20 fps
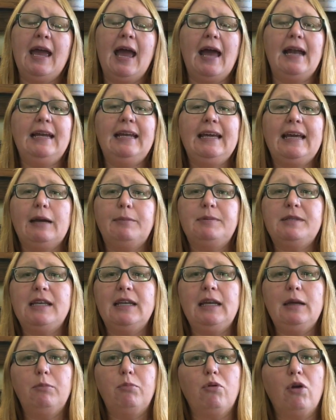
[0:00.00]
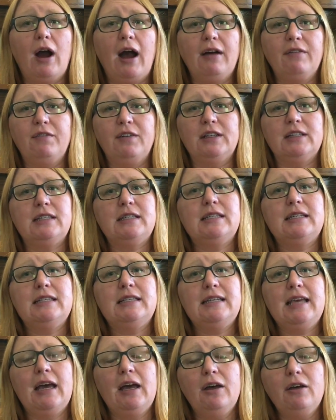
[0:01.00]
and he kept sending prophets to
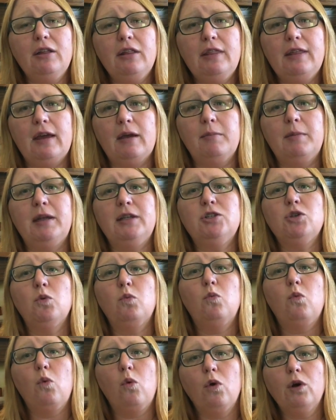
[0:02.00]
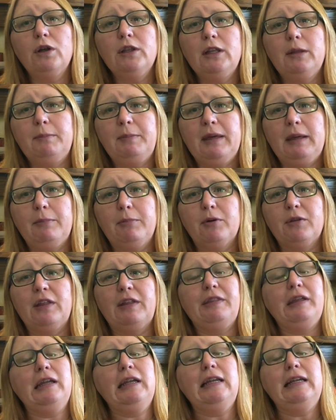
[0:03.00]
tell them and to warn the people
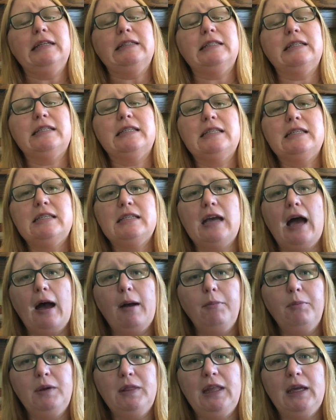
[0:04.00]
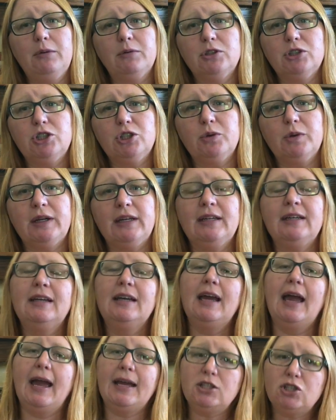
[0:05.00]
that they needed to stop what they were doing
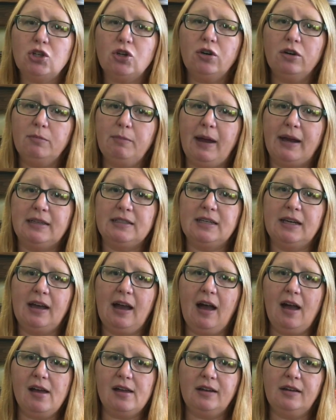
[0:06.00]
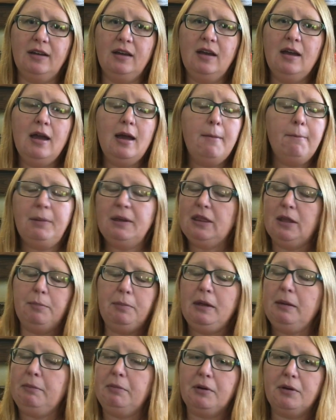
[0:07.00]
and turn back to God. But the
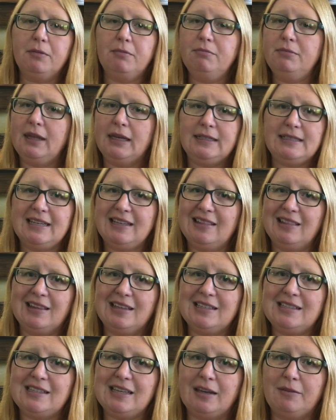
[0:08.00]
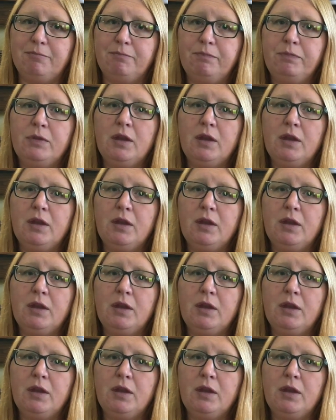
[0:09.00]
people, they didn't listen.